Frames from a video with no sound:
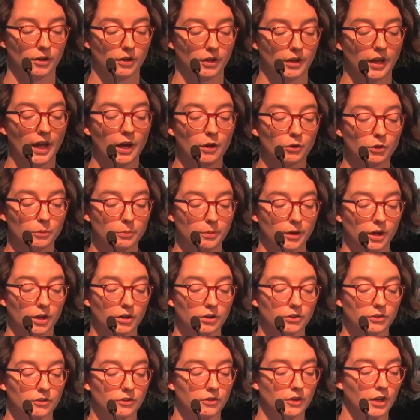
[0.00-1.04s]

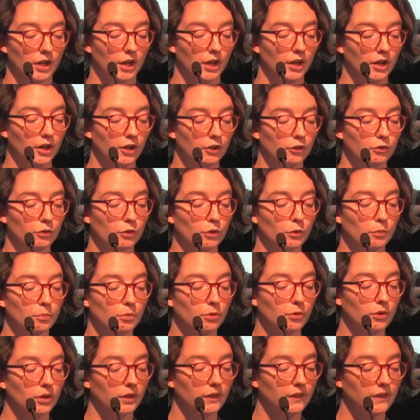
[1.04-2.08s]
counterparts to
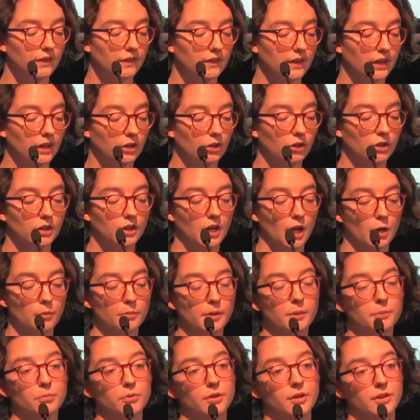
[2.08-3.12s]
report that they could come
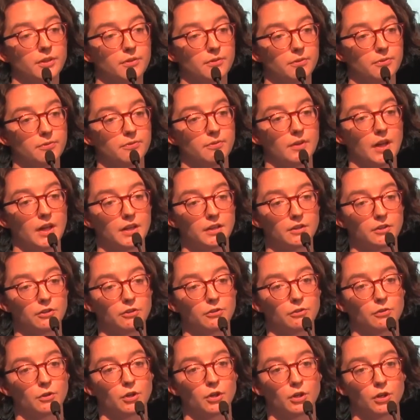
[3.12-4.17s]
up with the
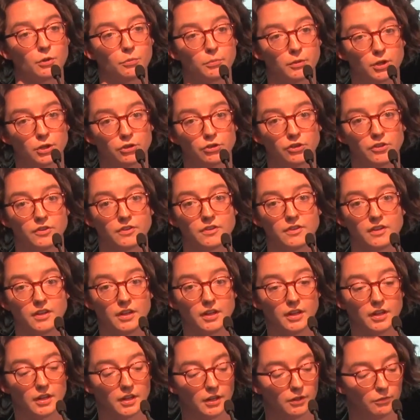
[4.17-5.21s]
funds for an
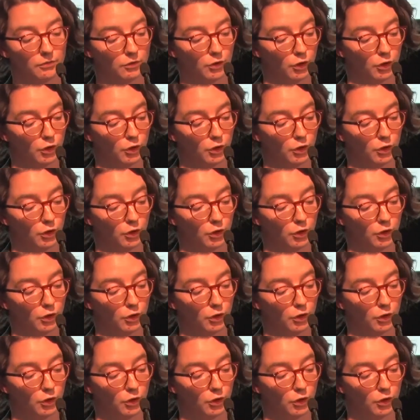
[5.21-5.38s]
emergency if